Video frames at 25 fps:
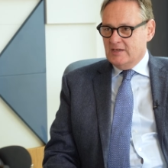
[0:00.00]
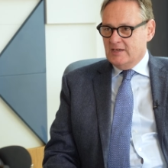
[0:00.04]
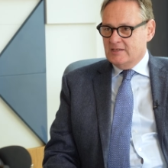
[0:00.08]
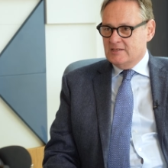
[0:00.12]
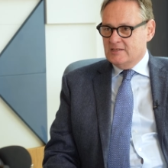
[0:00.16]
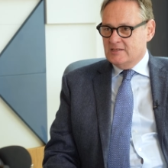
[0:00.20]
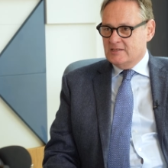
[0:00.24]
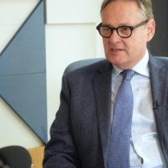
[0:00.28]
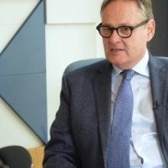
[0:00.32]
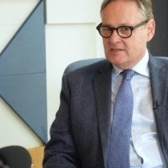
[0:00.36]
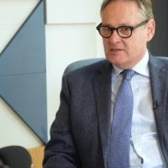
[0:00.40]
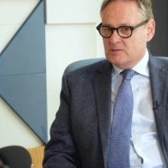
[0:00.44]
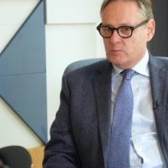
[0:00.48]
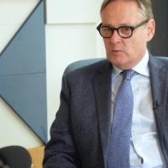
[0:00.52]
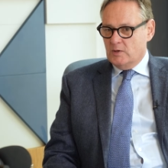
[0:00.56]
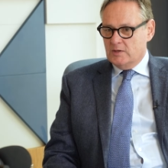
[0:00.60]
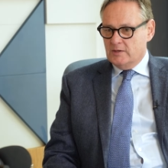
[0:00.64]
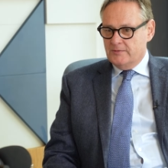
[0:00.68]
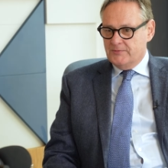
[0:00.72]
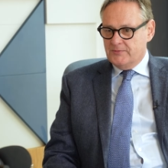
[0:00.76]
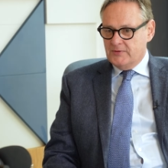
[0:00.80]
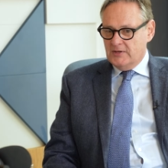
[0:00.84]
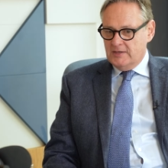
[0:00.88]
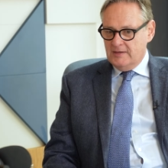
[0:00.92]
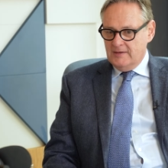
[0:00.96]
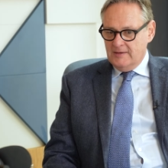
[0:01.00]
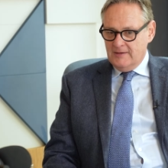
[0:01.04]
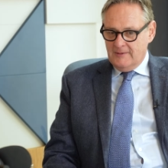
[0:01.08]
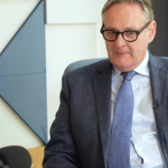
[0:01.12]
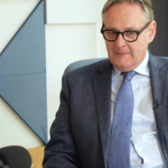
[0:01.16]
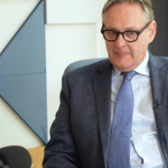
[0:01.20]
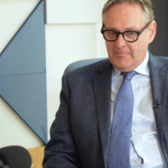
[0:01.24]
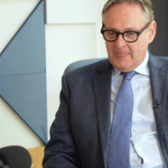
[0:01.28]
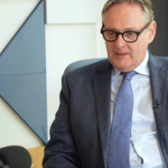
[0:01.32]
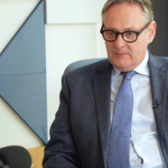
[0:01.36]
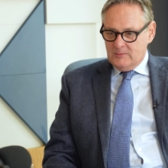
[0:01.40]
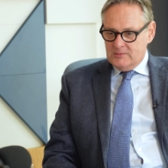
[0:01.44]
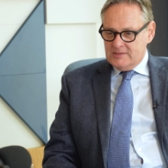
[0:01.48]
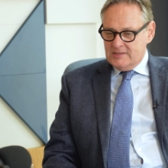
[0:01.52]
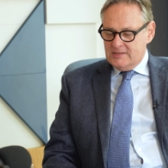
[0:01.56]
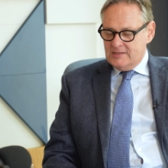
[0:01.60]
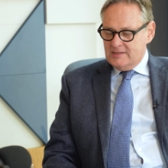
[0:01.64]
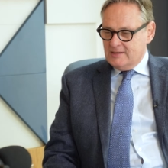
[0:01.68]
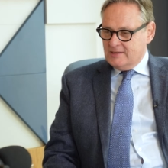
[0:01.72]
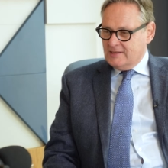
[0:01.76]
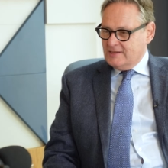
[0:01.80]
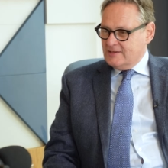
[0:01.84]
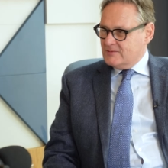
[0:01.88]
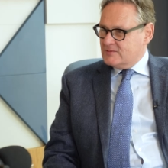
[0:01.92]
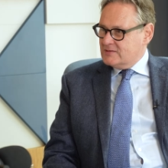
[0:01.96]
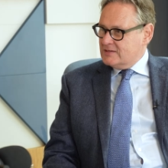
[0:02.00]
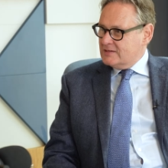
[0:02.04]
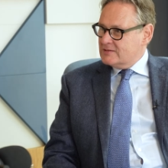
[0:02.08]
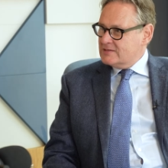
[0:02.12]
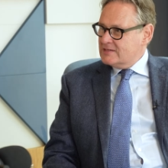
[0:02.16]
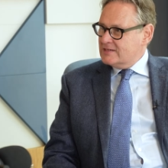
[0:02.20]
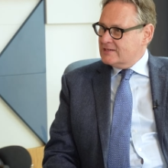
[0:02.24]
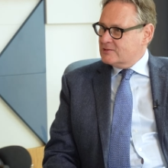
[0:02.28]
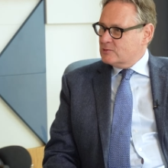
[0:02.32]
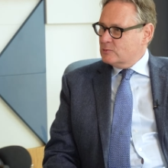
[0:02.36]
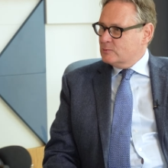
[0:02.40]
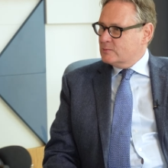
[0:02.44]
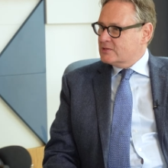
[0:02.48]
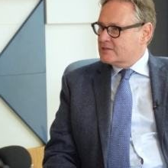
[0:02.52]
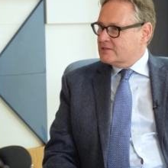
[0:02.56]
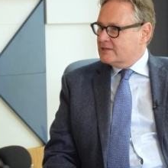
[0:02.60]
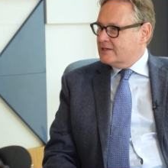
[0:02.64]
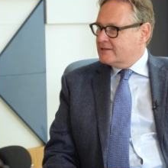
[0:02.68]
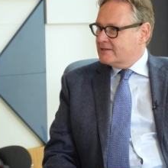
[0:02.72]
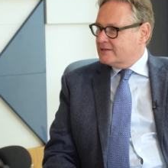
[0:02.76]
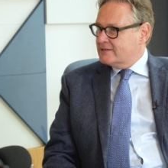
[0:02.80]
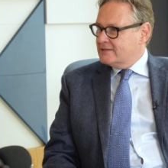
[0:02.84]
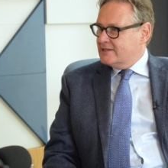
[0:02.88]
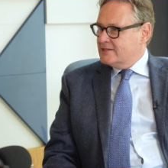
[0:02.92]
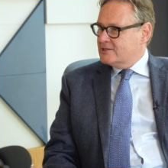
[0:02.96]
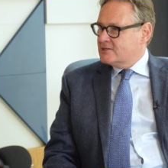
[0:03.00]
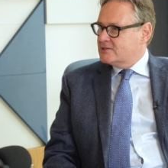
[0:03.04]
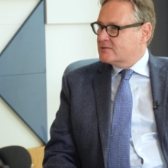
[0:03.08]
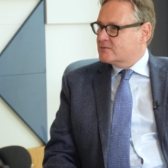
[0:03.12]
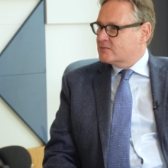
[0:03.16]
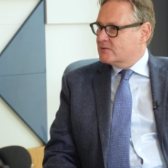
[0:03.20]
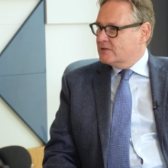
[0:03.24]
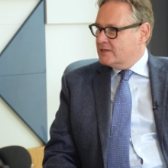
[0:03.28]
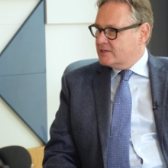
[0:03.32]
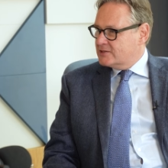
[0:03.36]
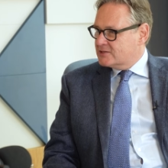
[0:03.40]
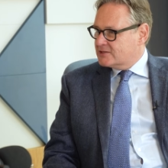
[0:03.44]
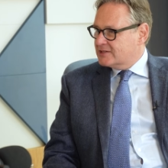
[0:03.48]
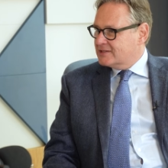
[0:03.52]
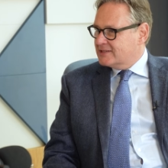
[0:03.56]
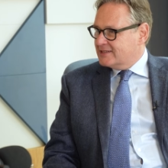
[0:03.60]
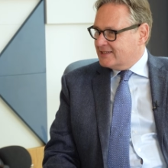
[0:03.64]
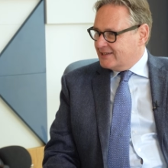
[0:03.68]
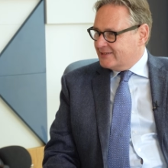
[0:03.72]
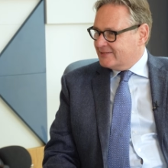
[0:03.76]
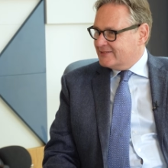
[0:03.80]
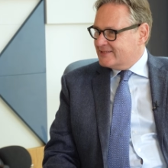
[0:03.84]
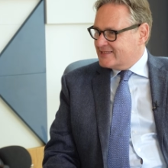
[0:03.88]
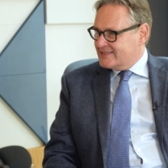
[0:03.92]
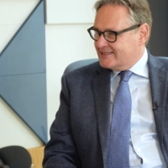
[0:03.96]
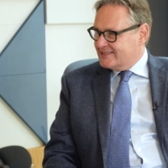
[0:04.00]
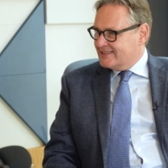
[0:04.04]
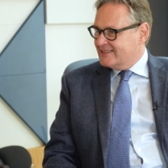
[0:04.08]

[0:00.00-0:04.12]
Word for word: and it's one of the well, they, they said it's almost like the nation's religion now, isn't